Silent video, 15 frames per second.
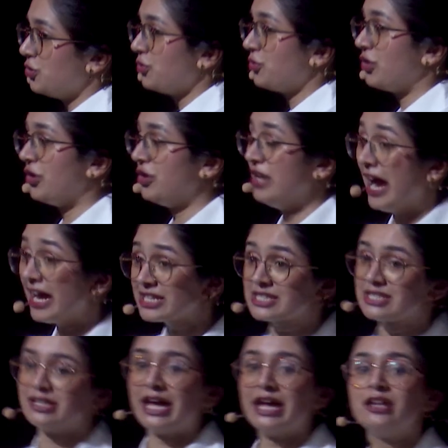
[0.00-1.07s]
the next
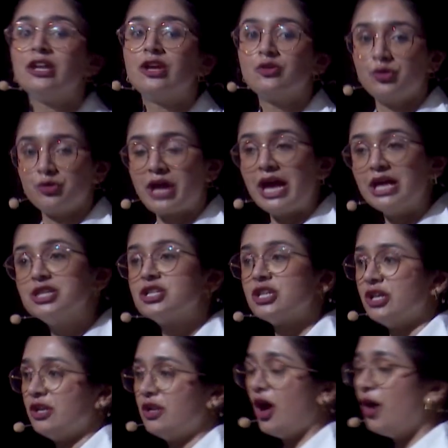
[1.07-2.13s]
landing
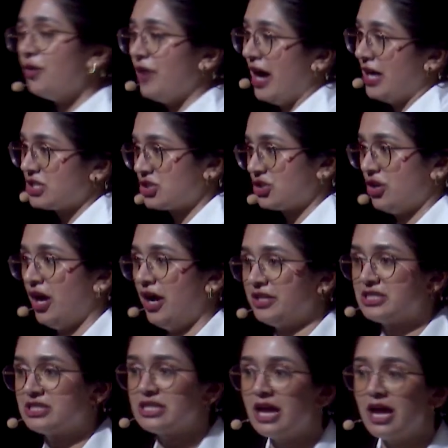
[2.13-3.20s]
location of
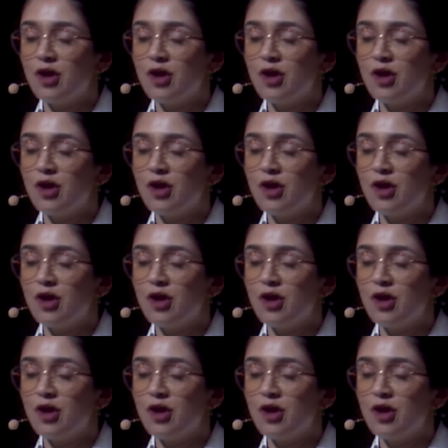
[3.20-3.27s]
astronauts,